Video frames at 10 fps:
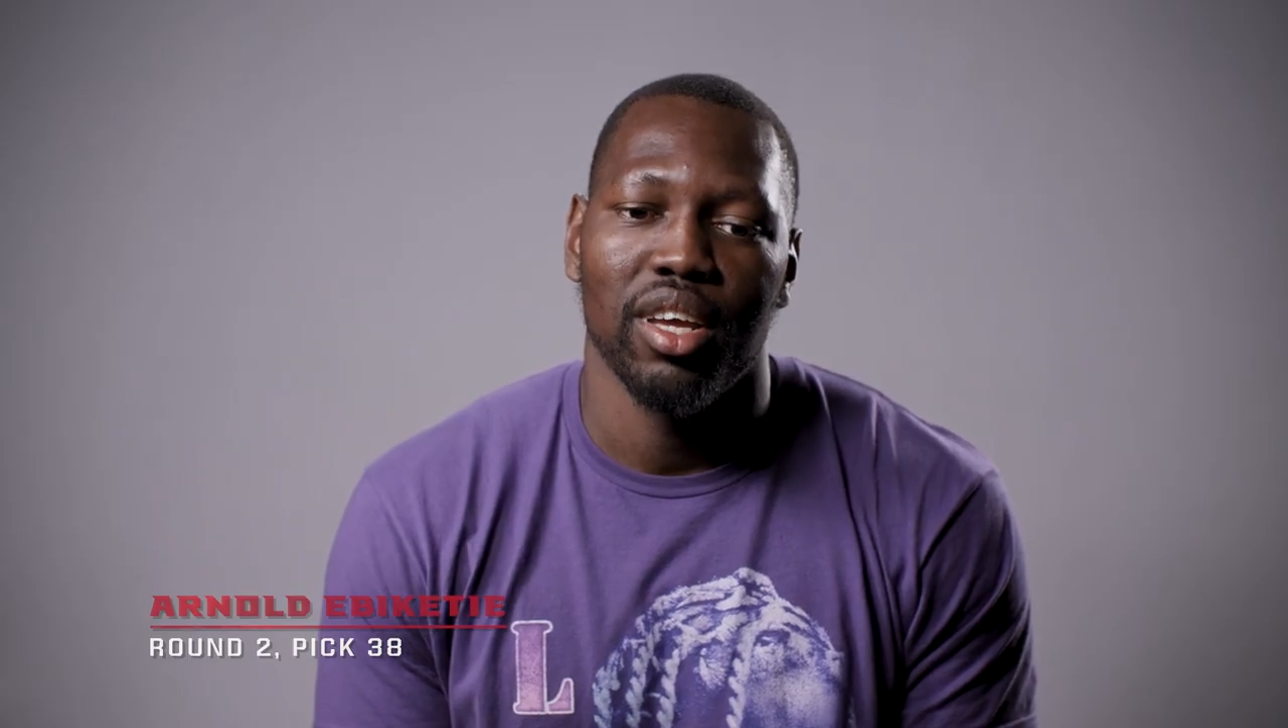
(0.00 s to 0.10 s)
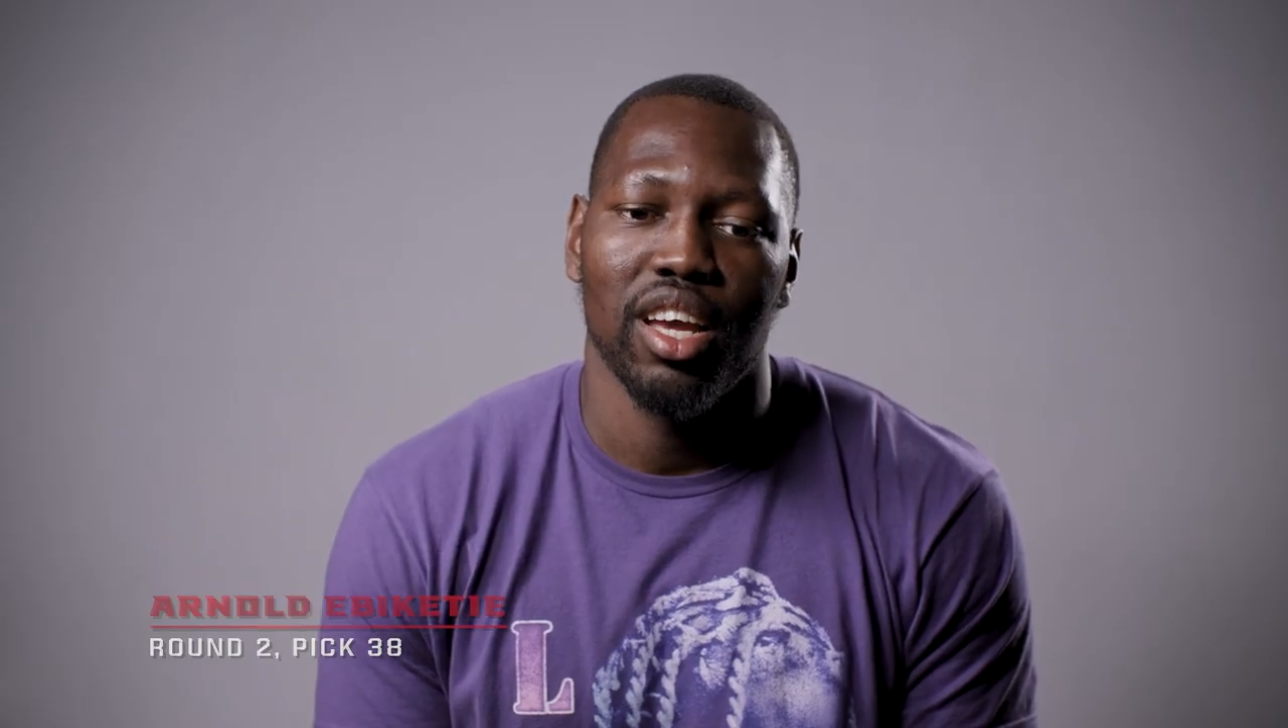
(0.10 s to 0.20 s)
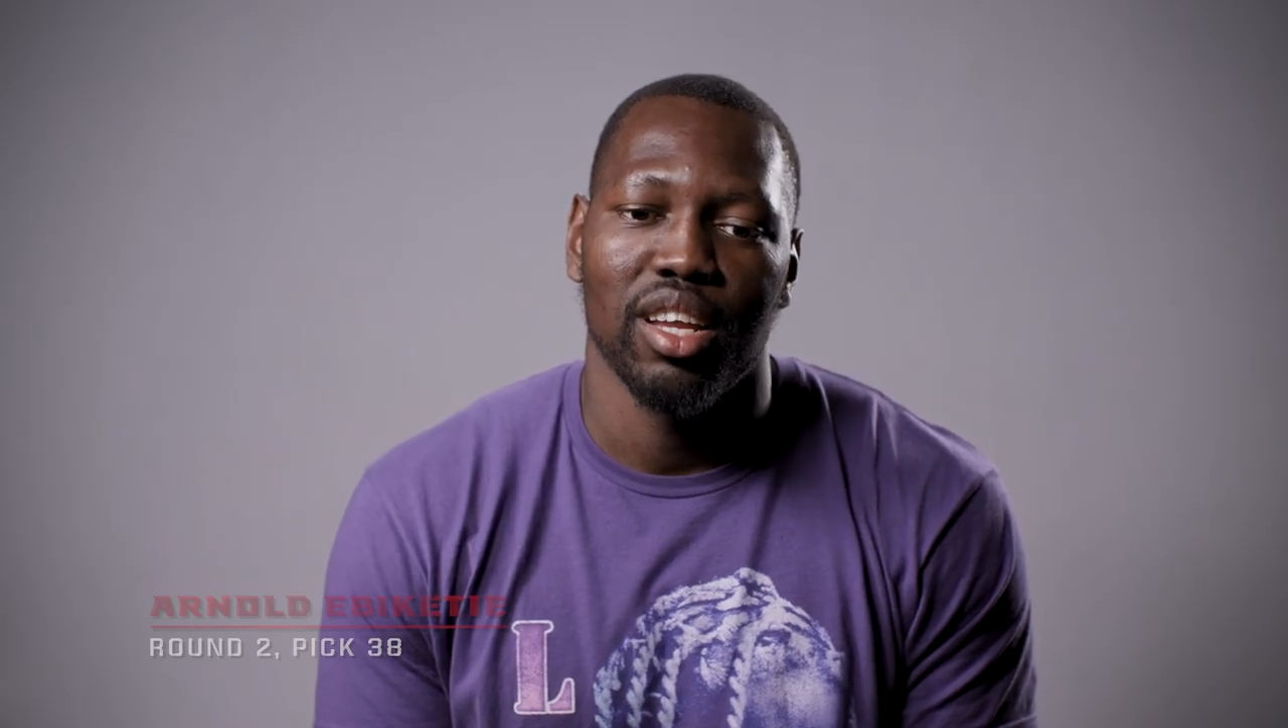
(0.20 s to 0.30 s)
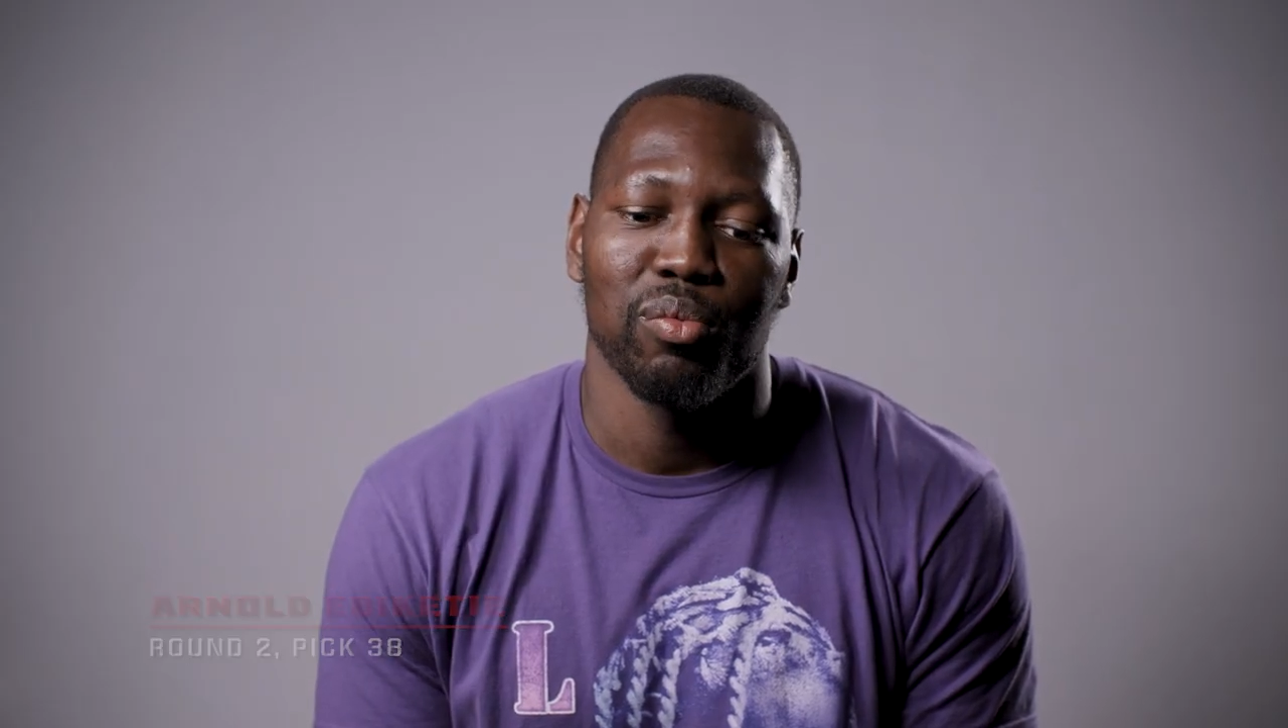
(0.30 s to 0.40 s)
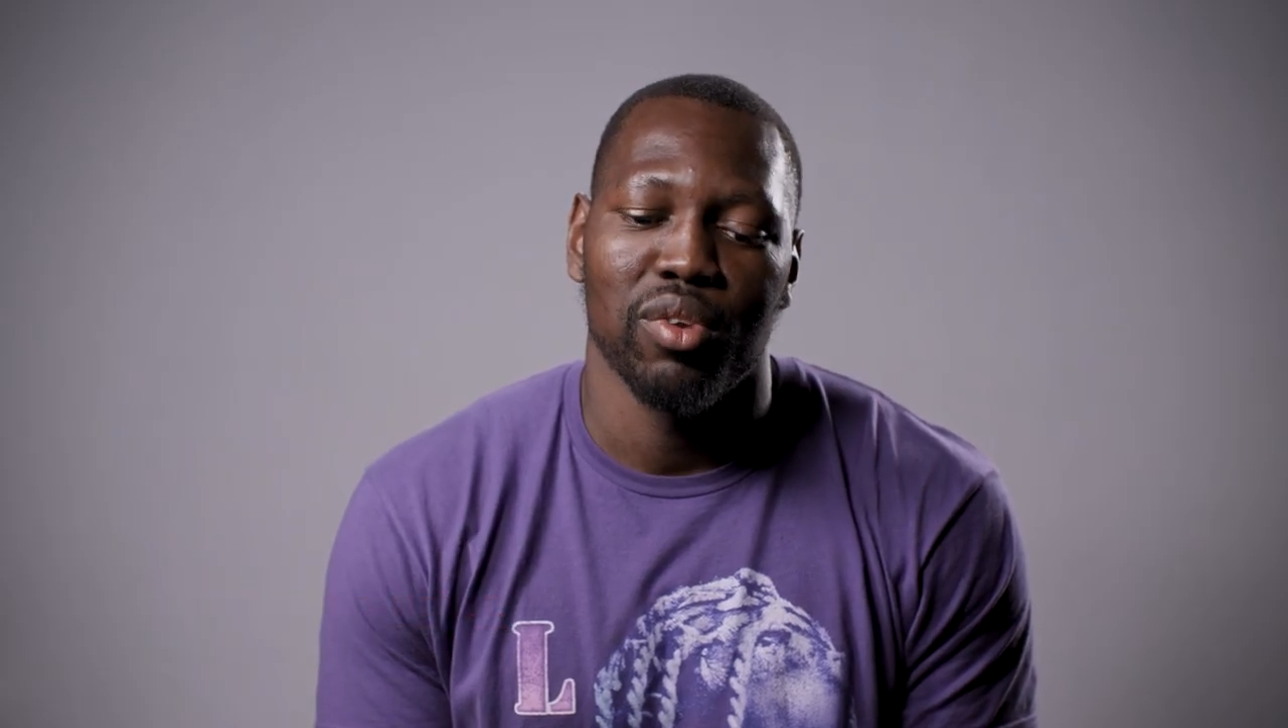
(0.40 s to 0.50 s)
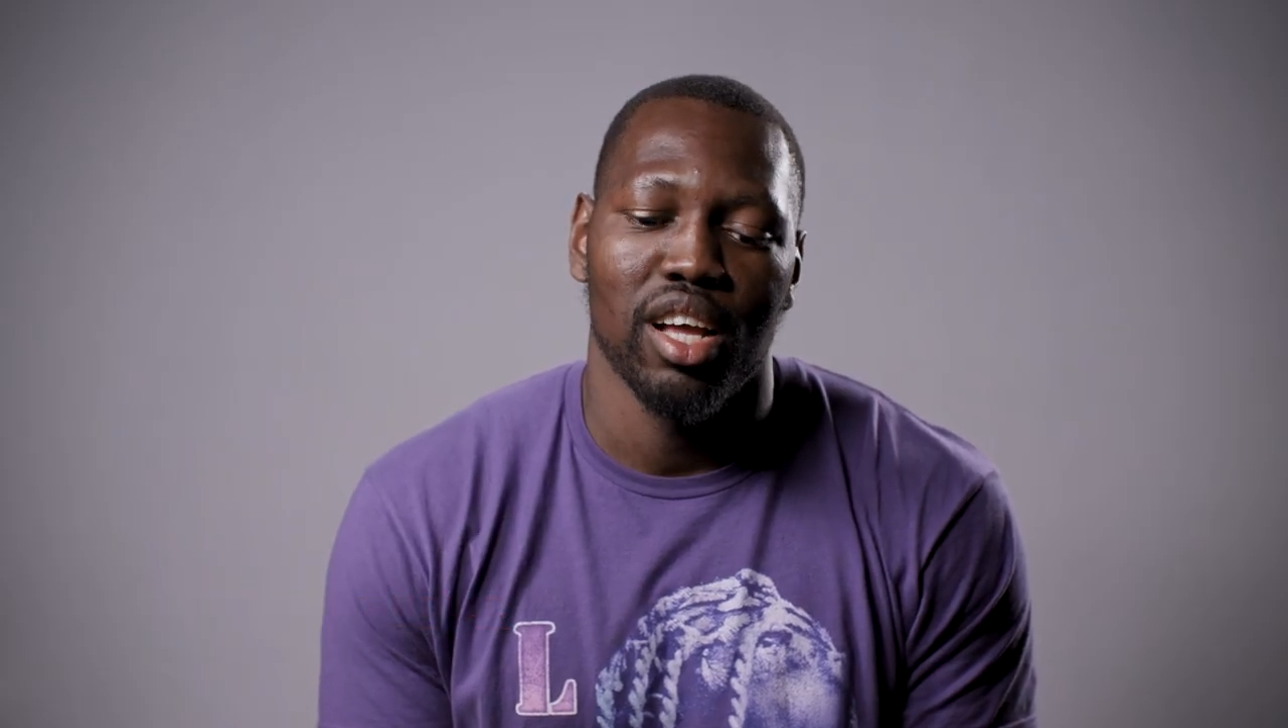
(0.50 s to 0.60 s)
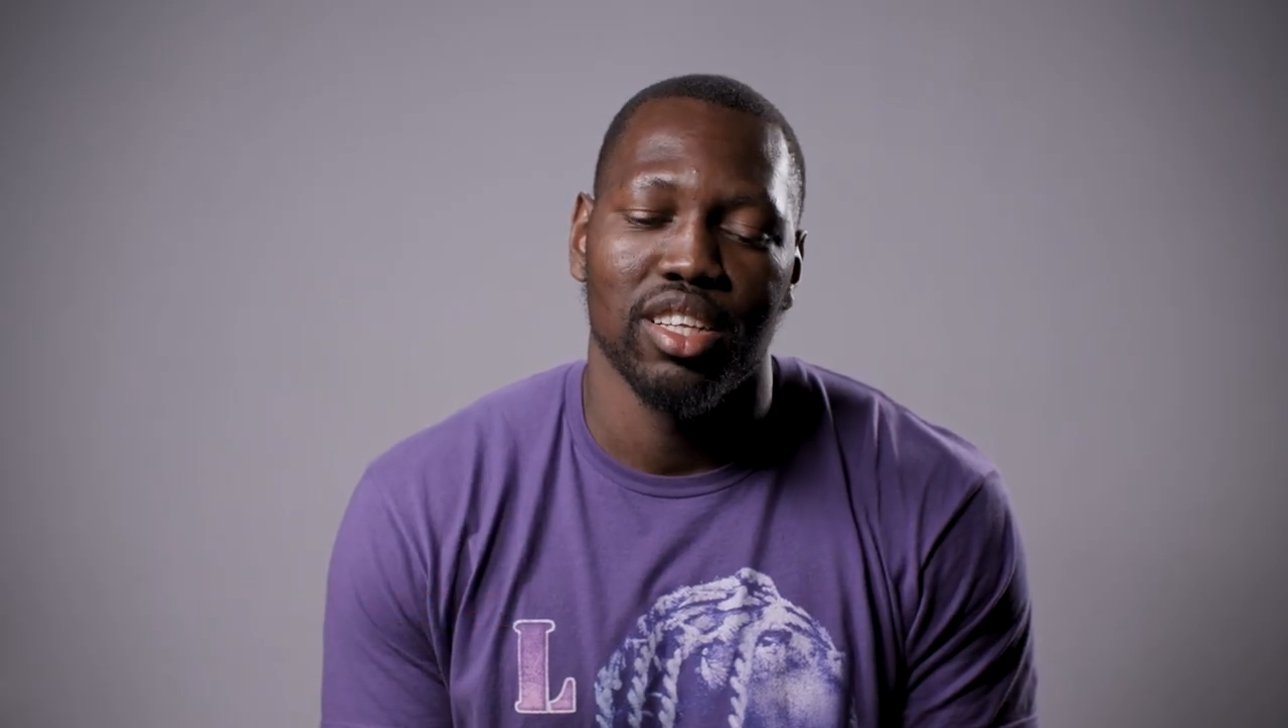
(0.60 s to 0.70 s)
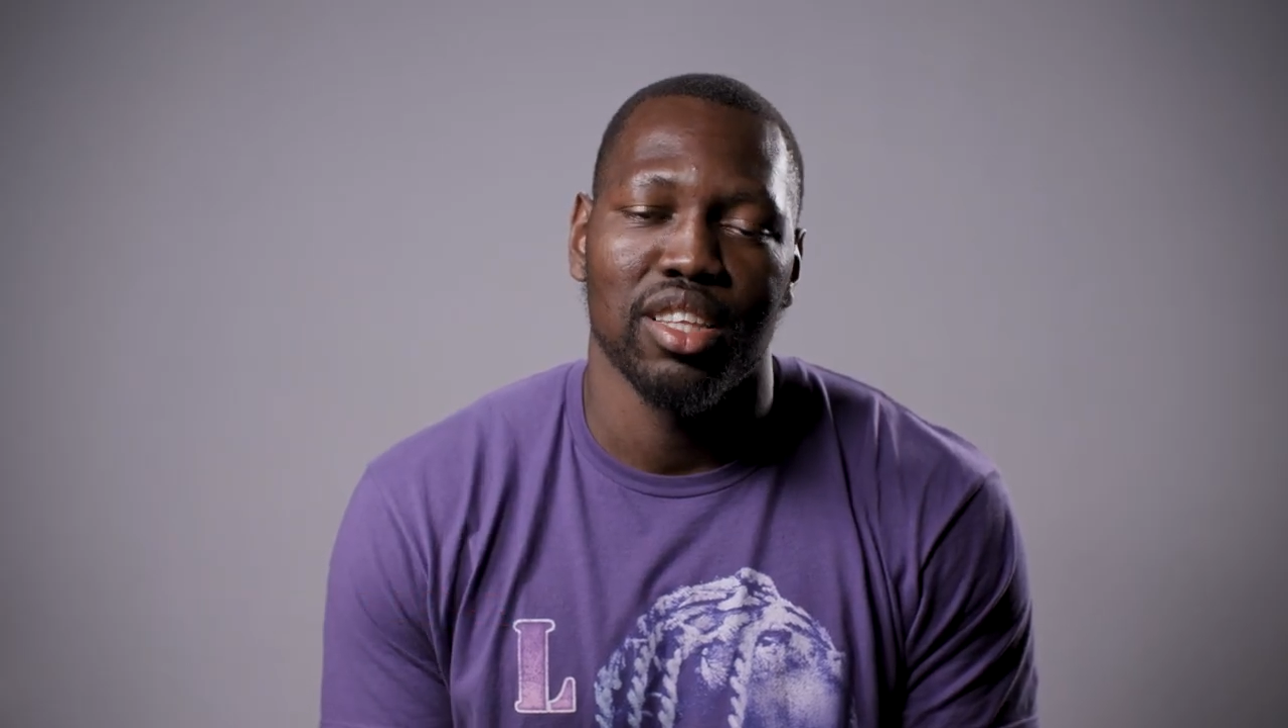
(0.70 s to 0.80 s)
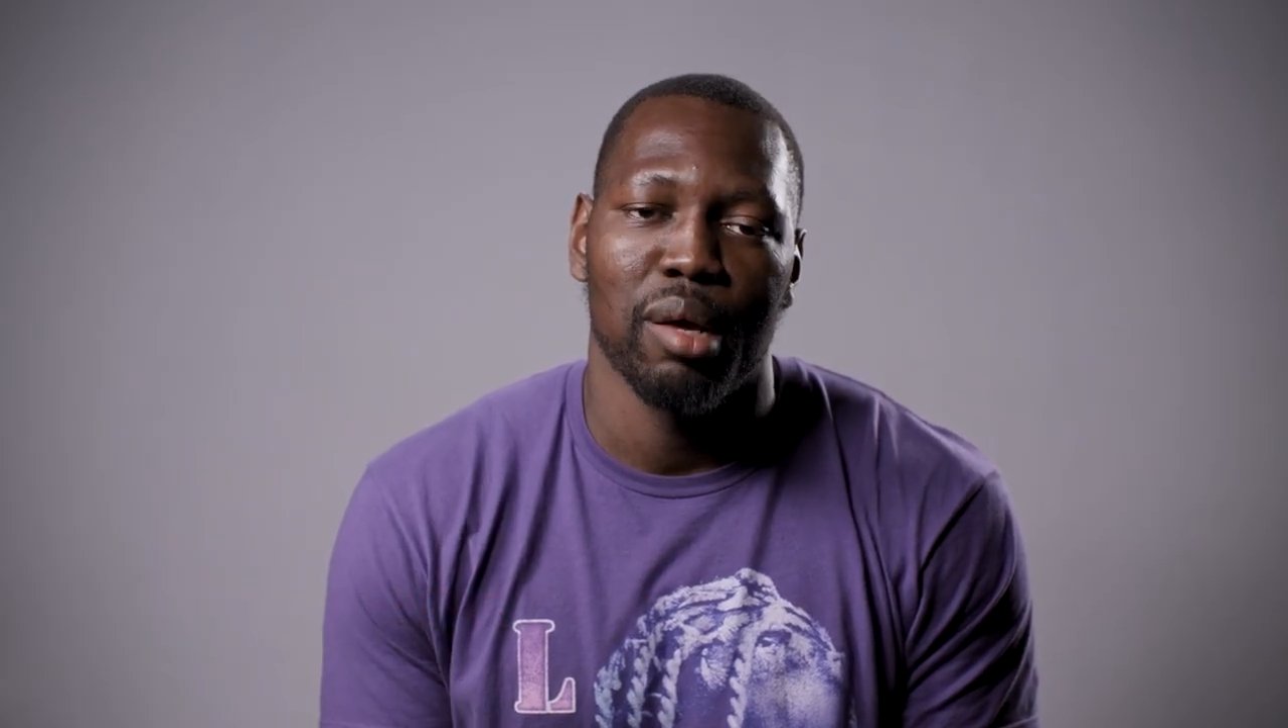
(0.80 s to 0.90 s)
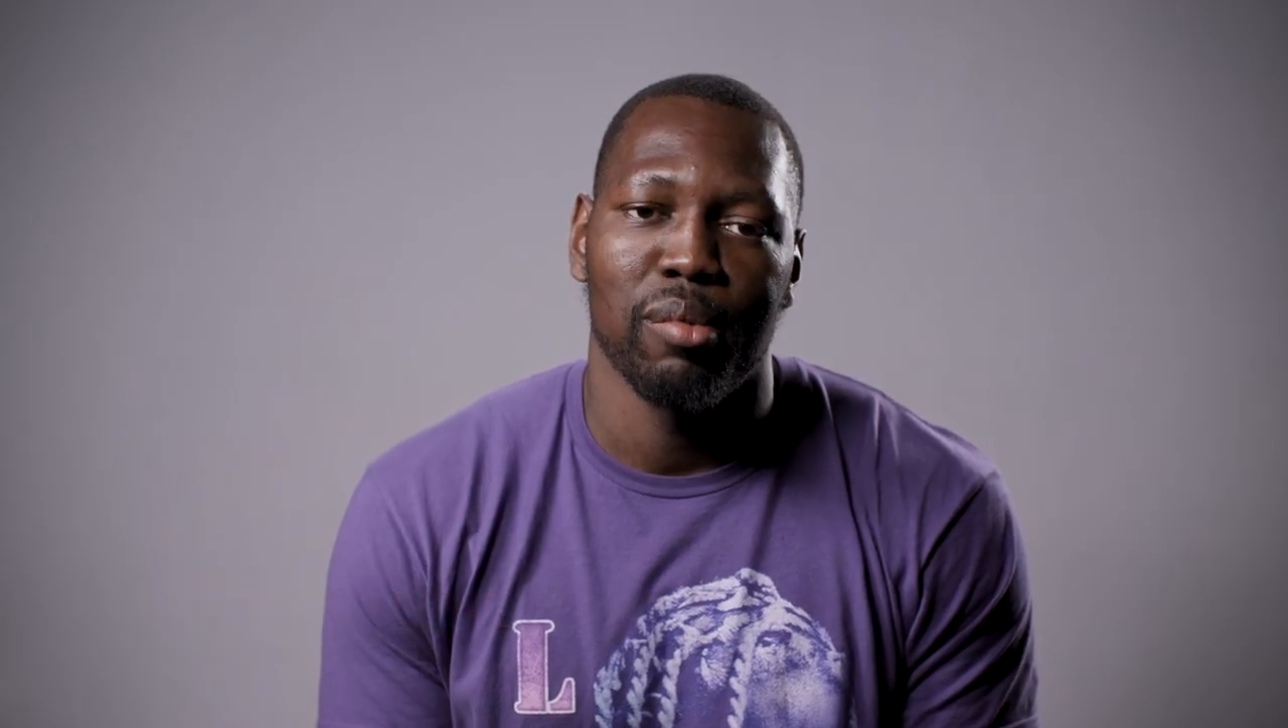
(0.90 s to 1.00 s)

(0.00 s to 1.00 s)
And when I looked